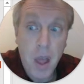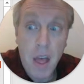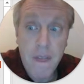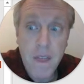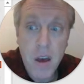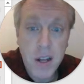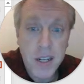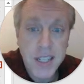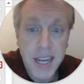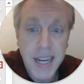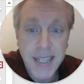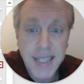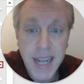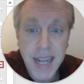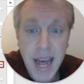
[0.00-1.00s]
13
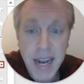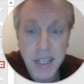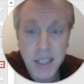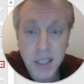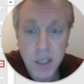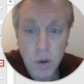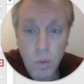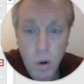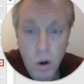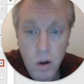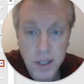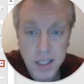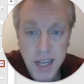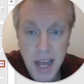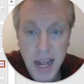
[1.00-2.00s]
tens. 1
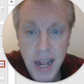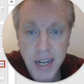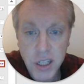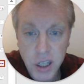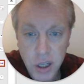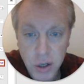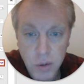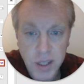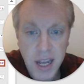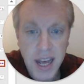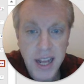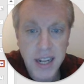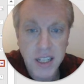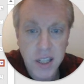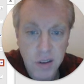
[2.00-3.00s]
10, 2
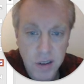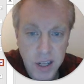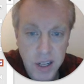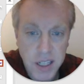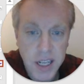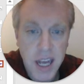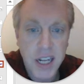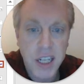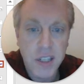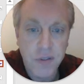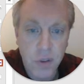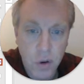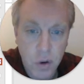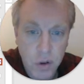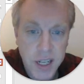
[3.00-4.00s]
tens, 3 tens,
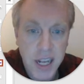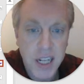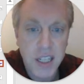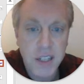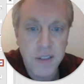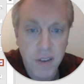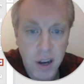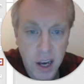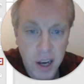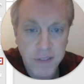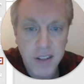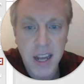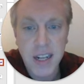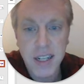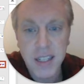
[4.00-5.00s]
4 tens, 5
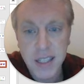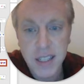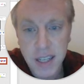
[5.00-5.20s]
tens,